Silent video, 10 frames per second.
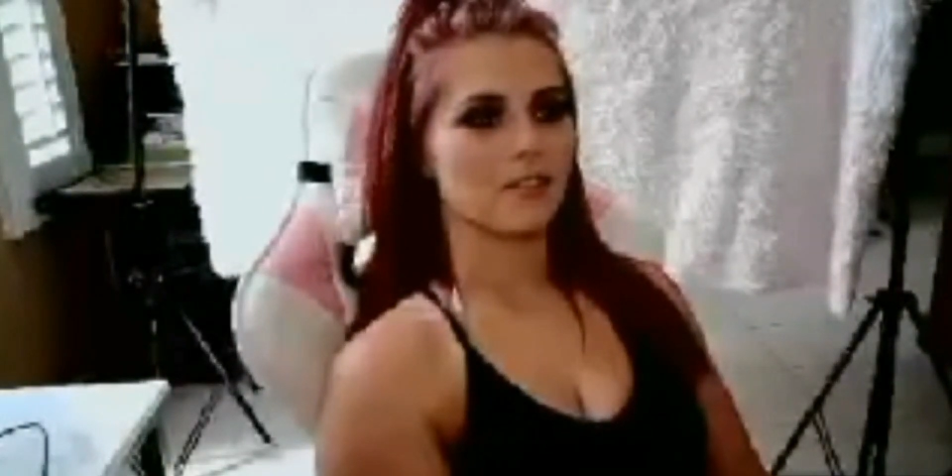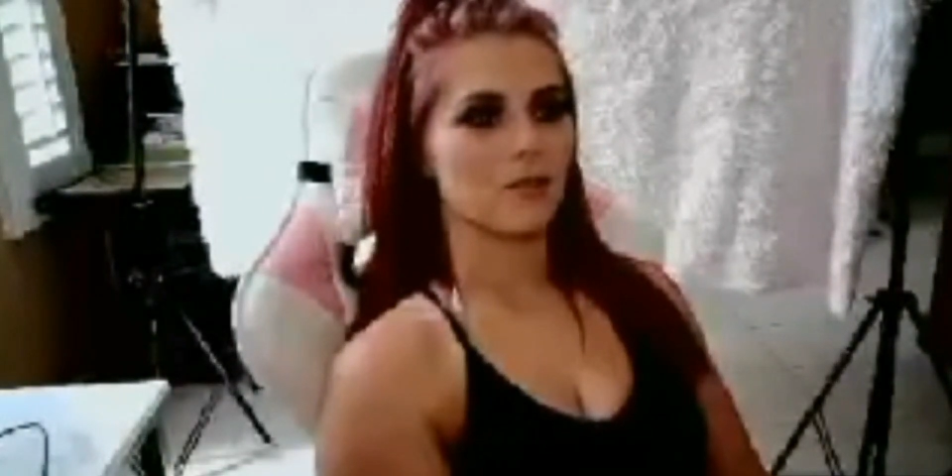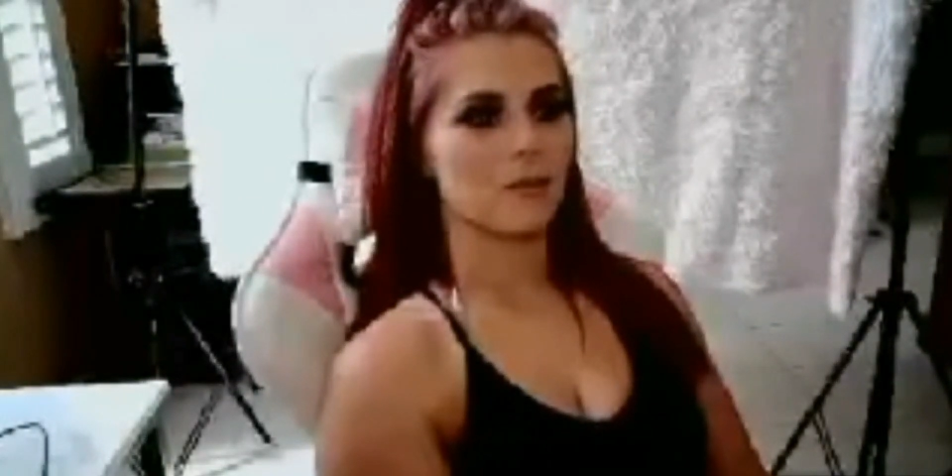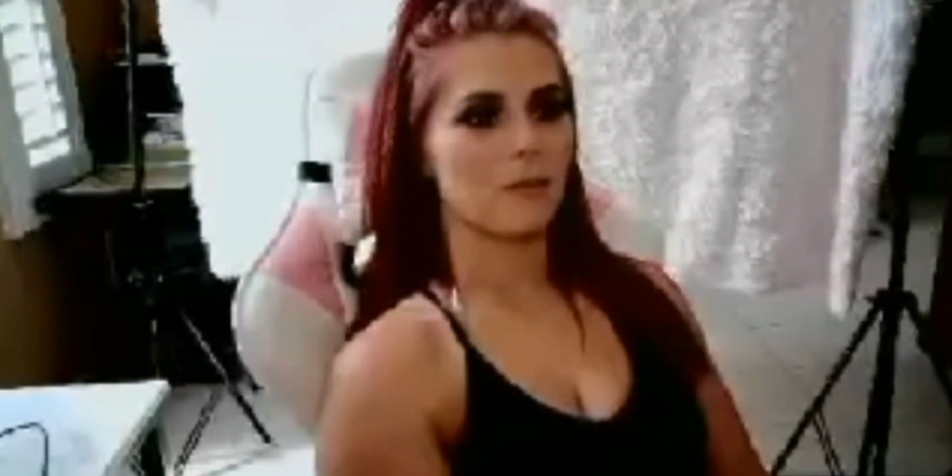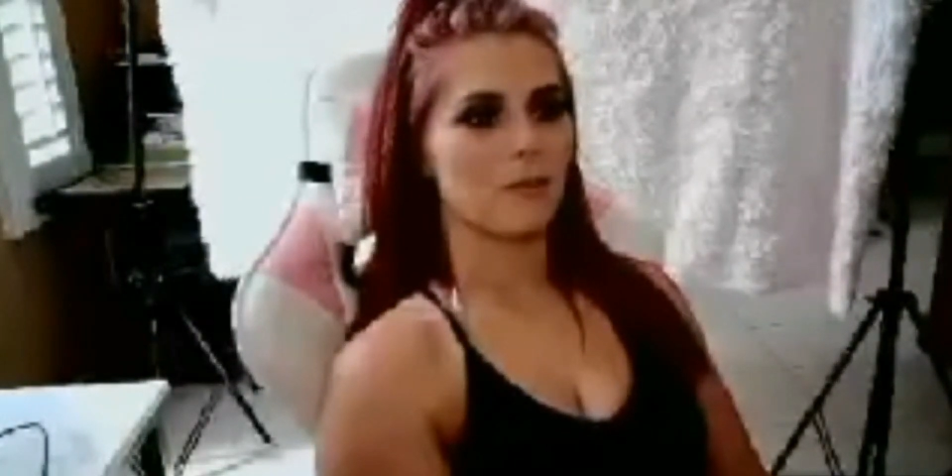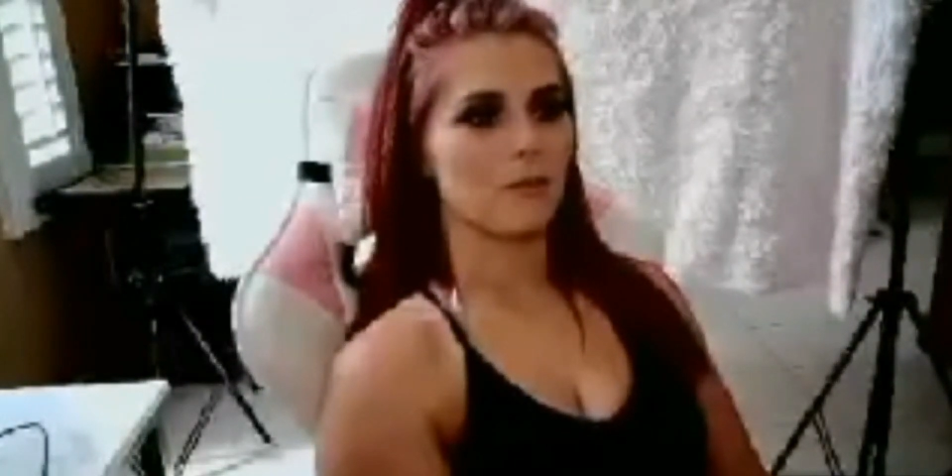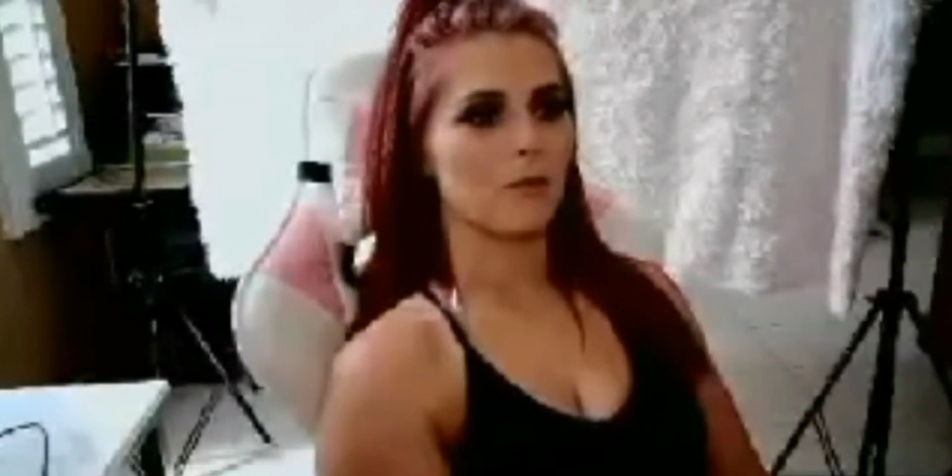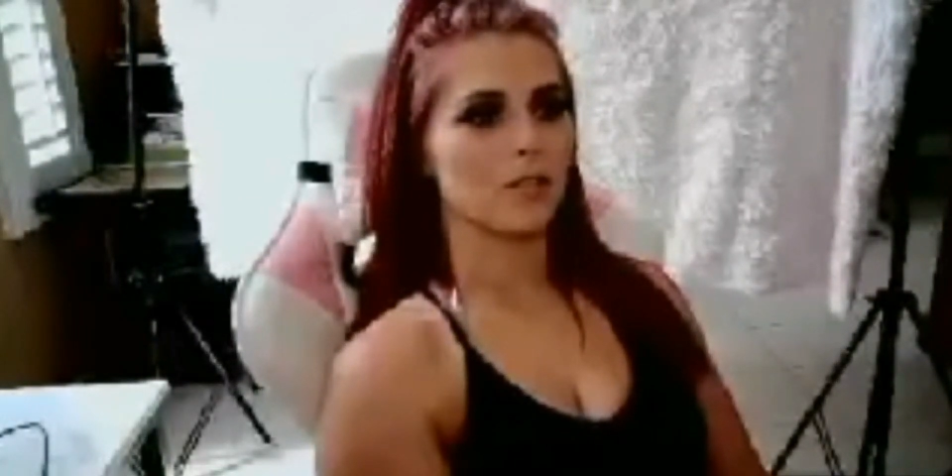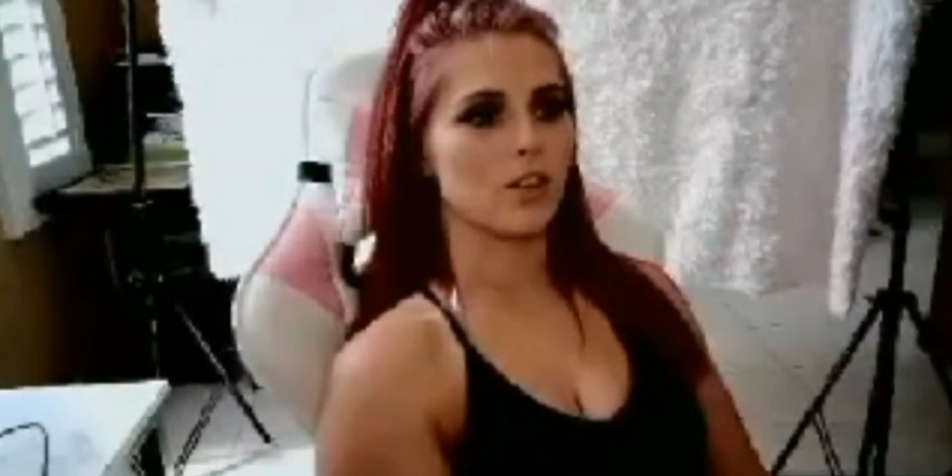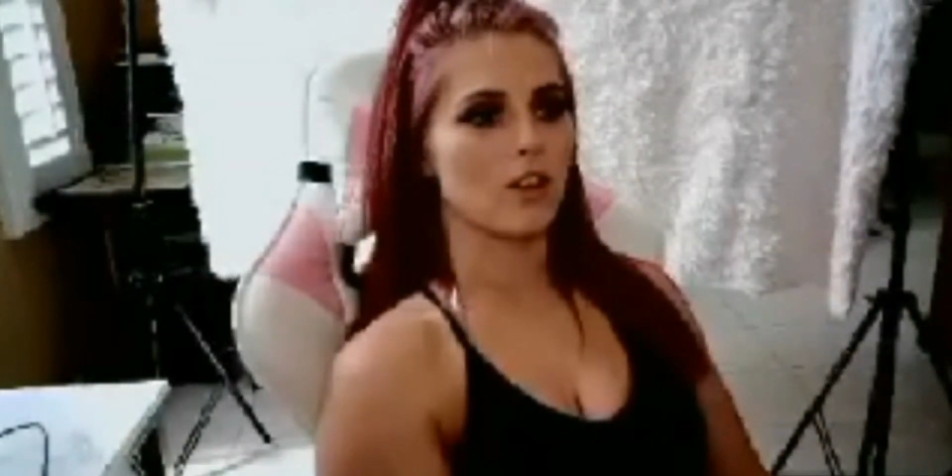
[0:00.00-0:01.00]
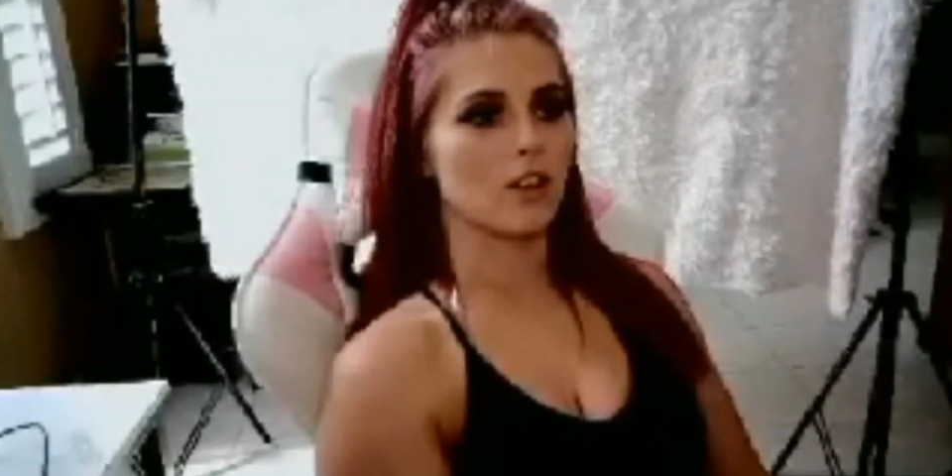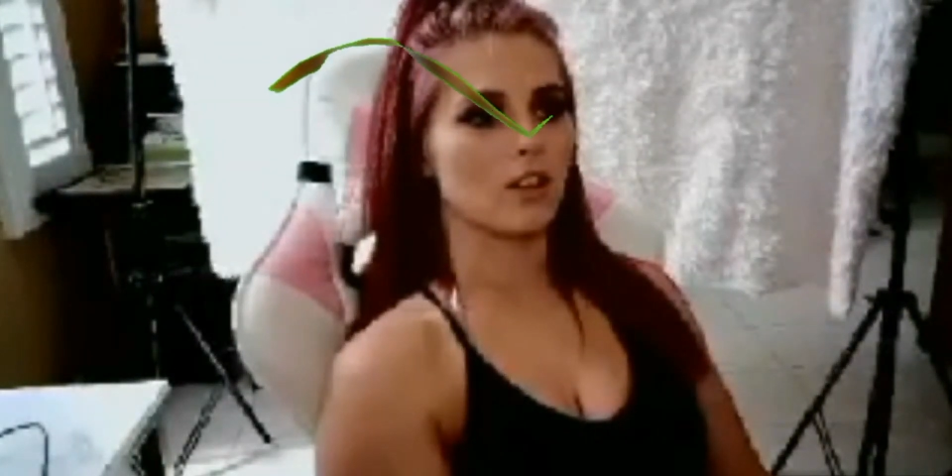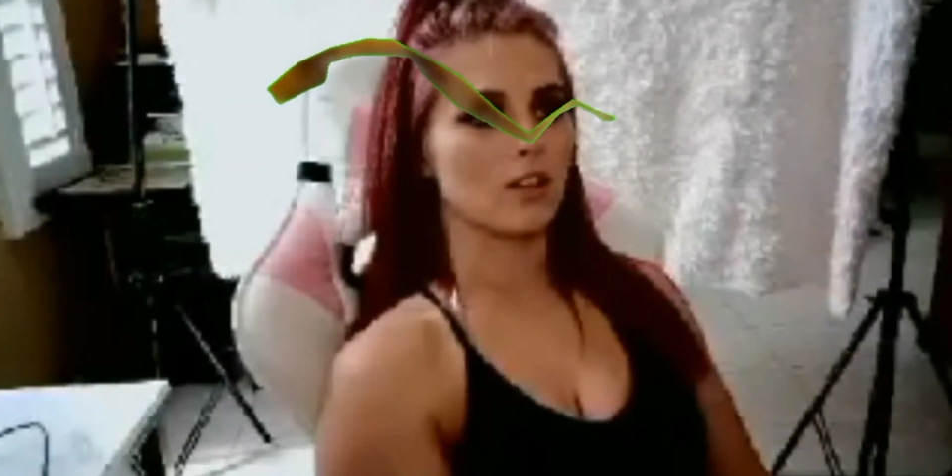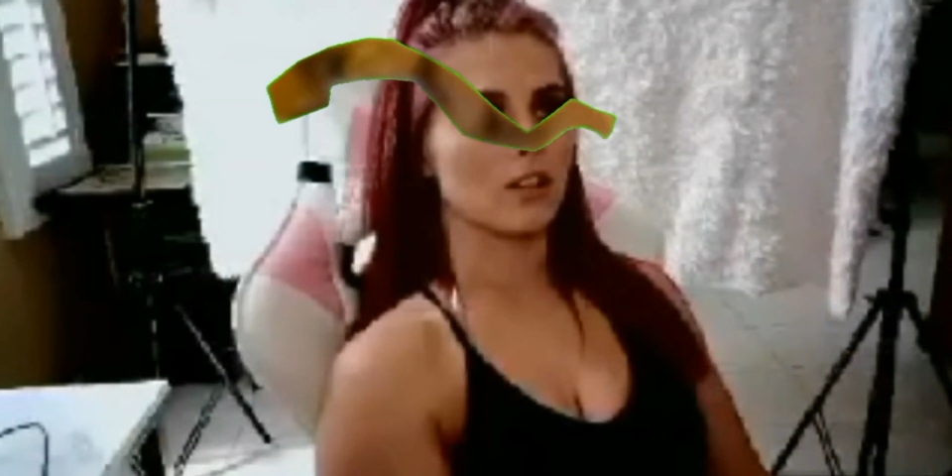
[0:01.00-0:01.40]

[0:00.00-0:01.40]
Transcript: What, what dog?